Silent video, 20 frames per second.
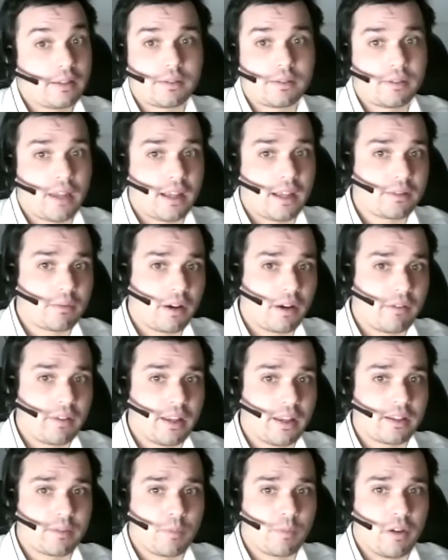that's where
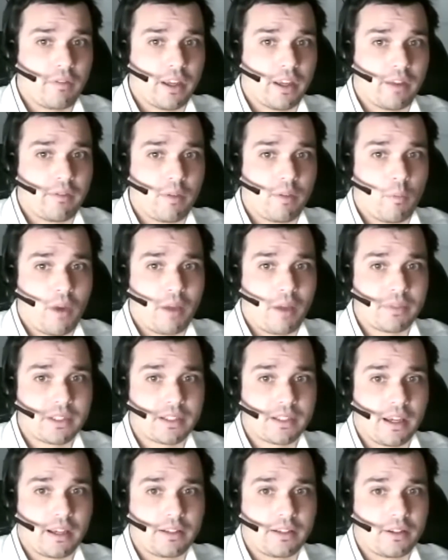everything's moving. Even
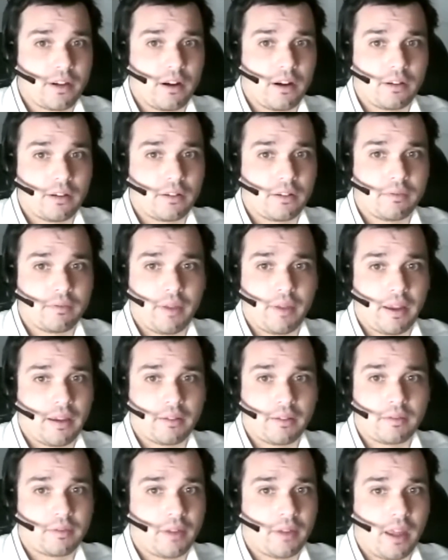websites, you don't like
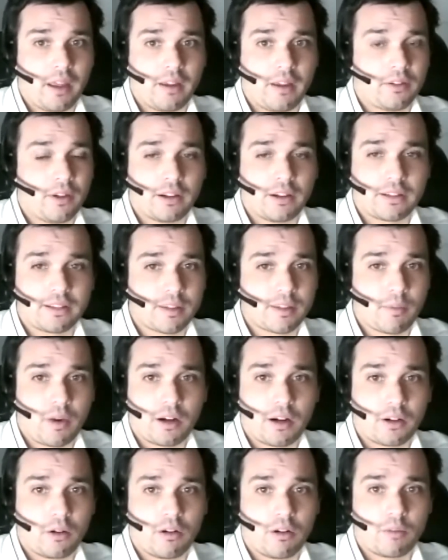you talk to some
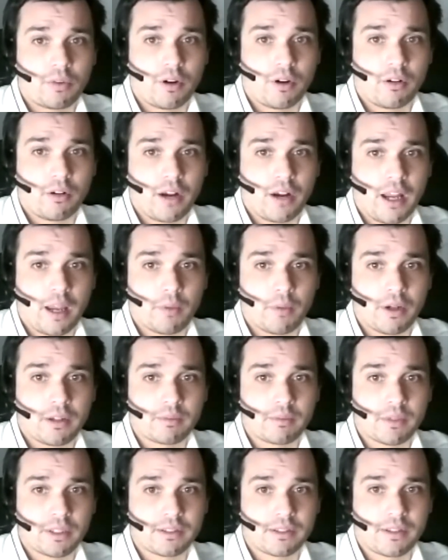hardcore
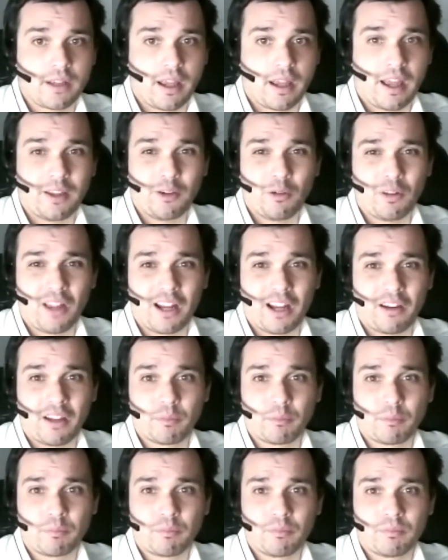programmers, because I do a lot of
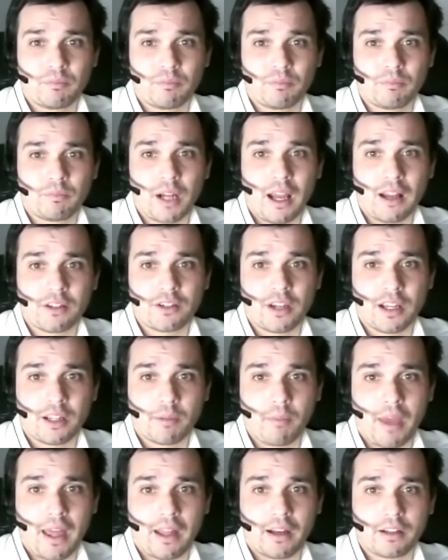like
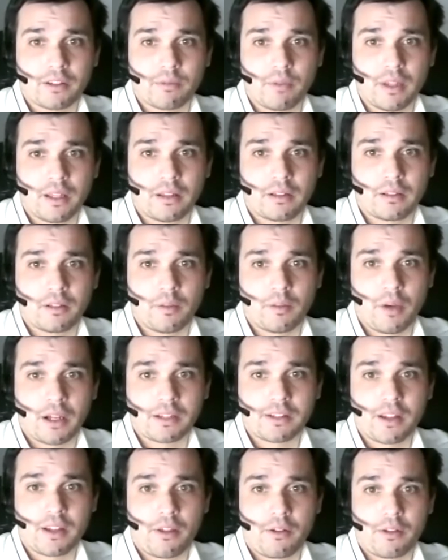project management
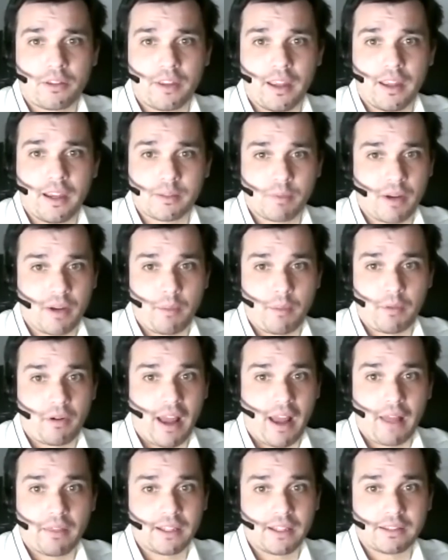amongst other things, but I'm
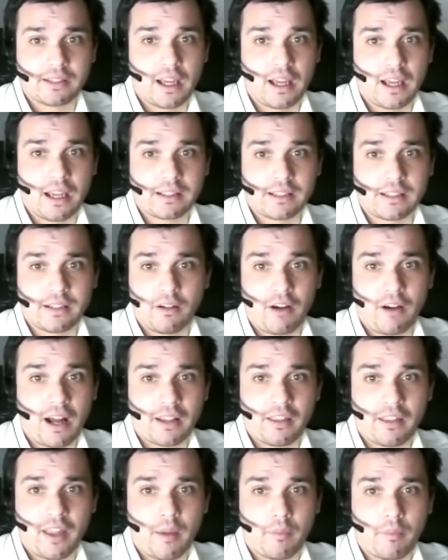around these guys and a lot
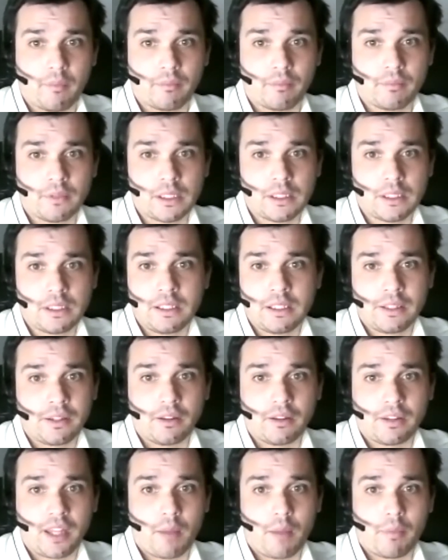of them,
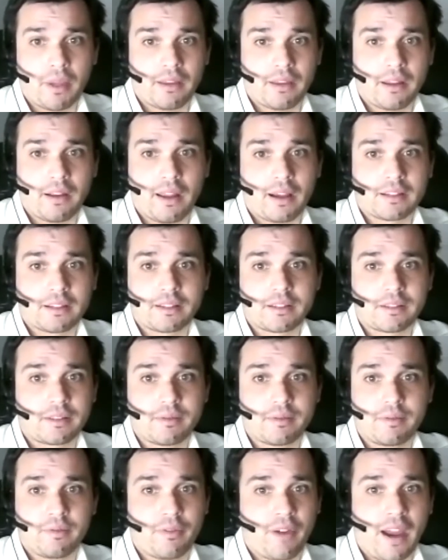they'll tell me in the next
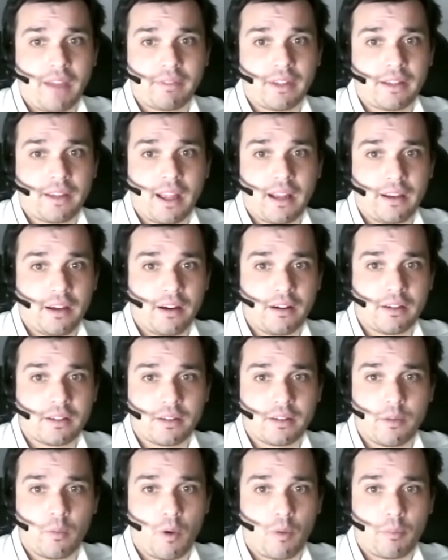5 to 10
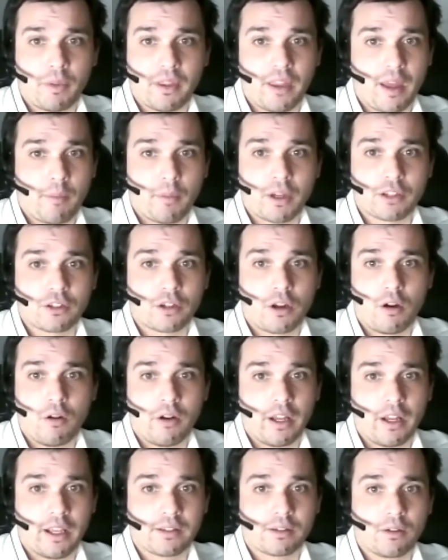years there won't be that much
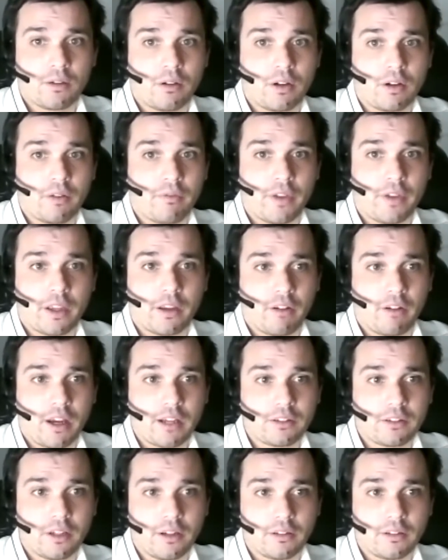coding. It's all
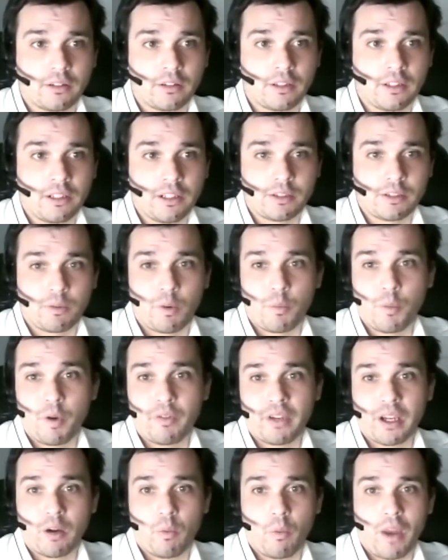configuration. So we're
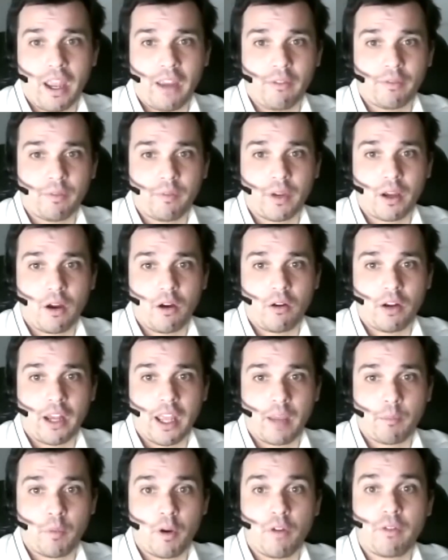moving away from
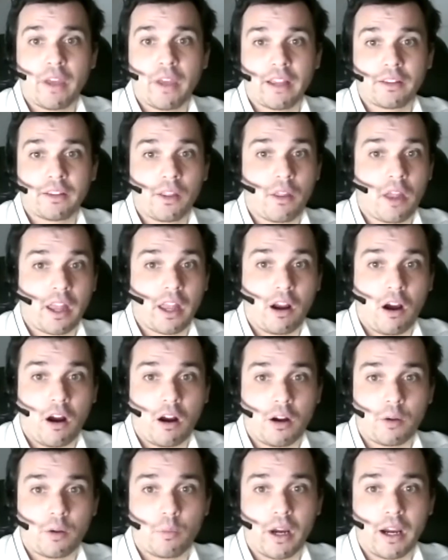coding, moving into that
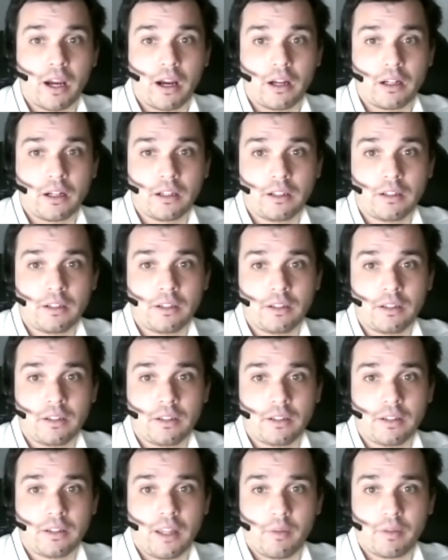hardware
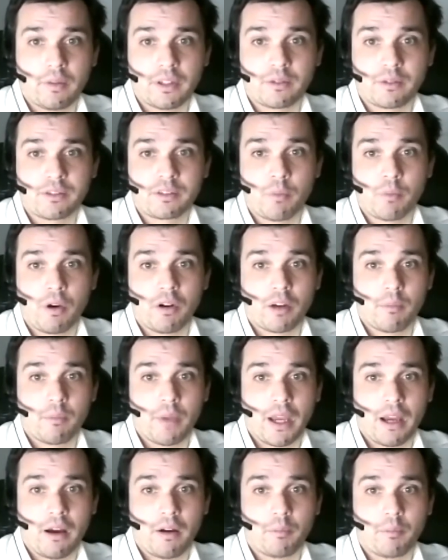that we spoke
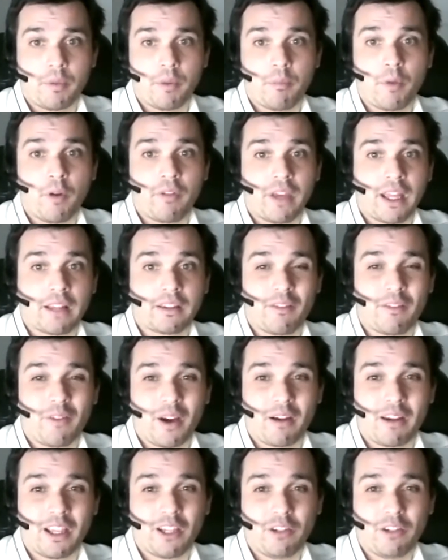about, but moving into
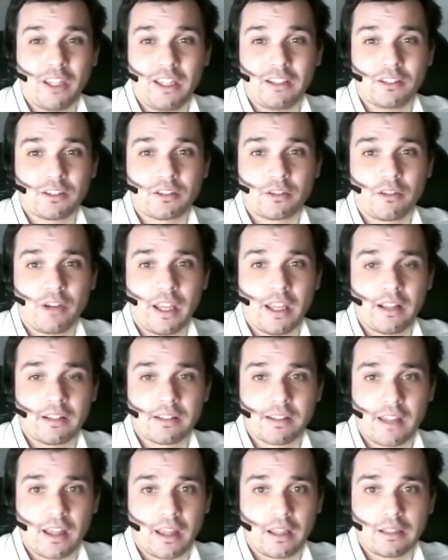very clean
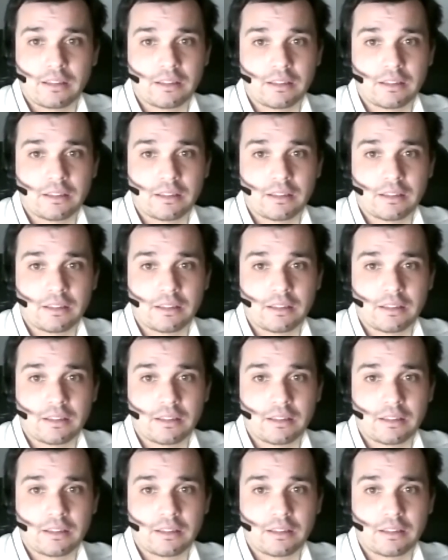screens that